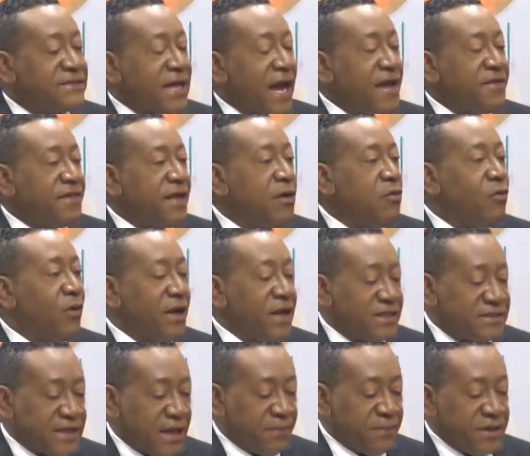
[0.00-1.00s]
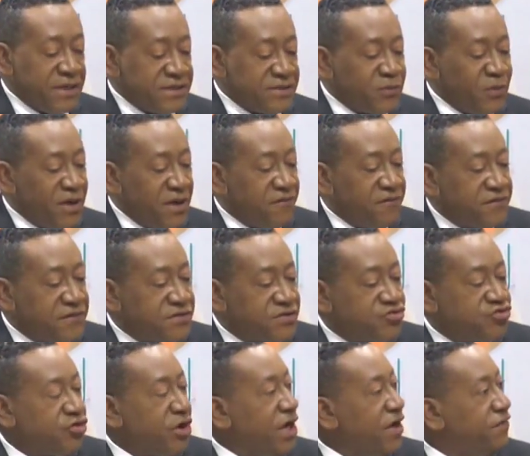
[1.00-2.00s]
I think what has happened is we have
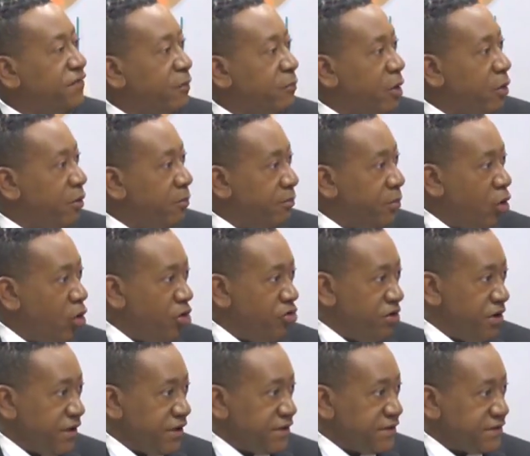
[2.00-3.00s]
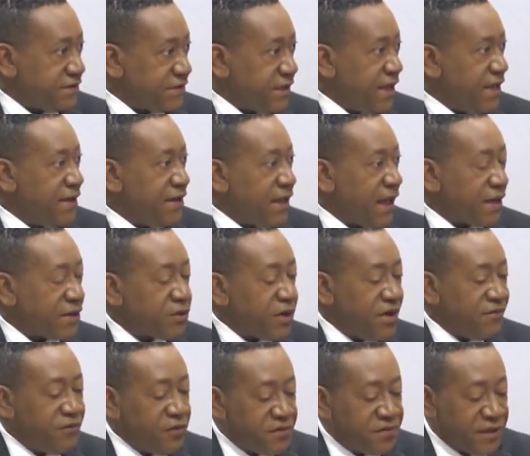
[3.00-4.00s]
strayed from our moorings in that
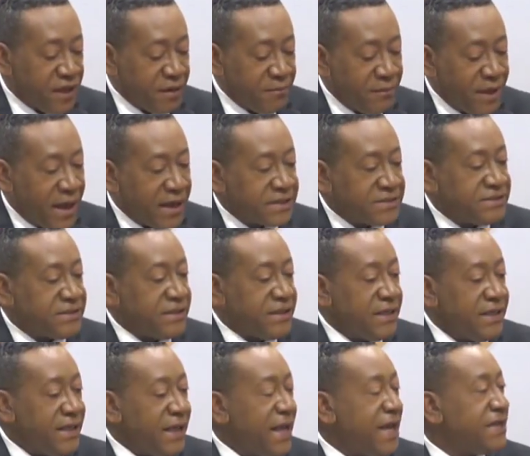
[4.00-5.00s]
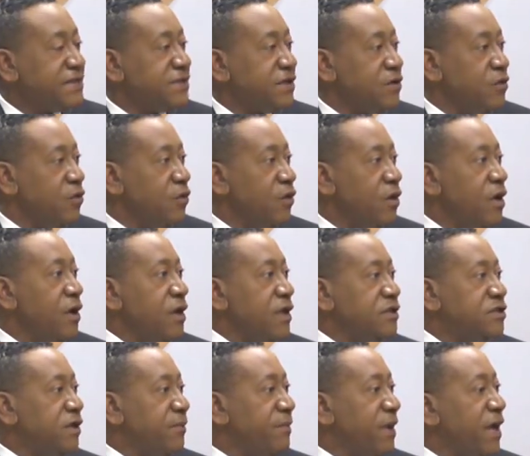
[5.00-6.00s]
if you think back to years ago,
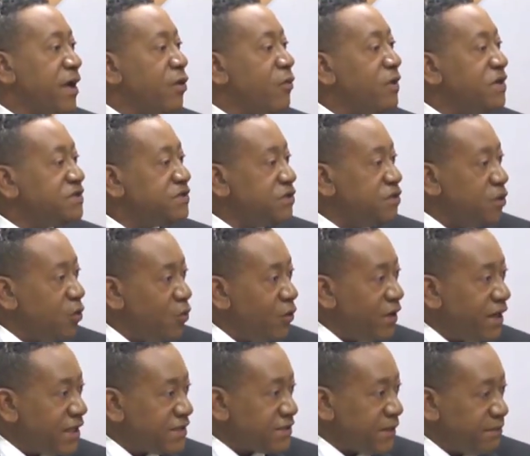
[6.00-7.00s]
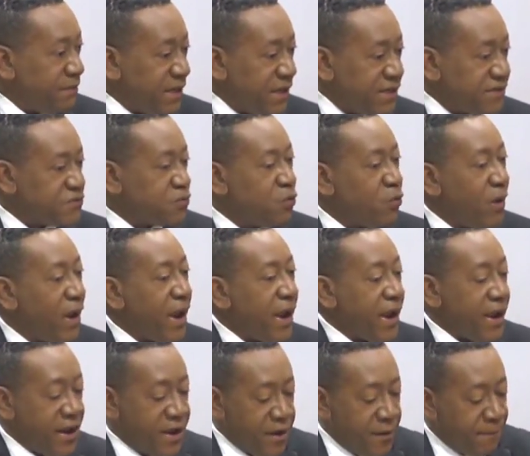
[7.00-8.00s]
Tobago was known as a place
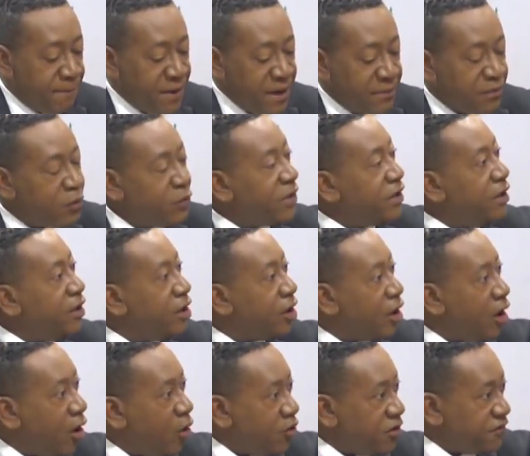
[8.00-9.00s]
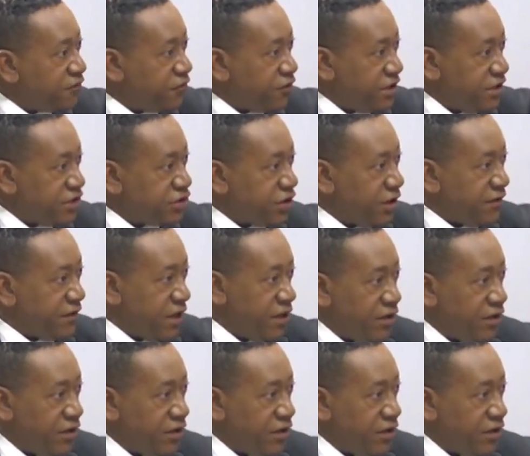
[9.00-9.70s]
where people would look out for each other.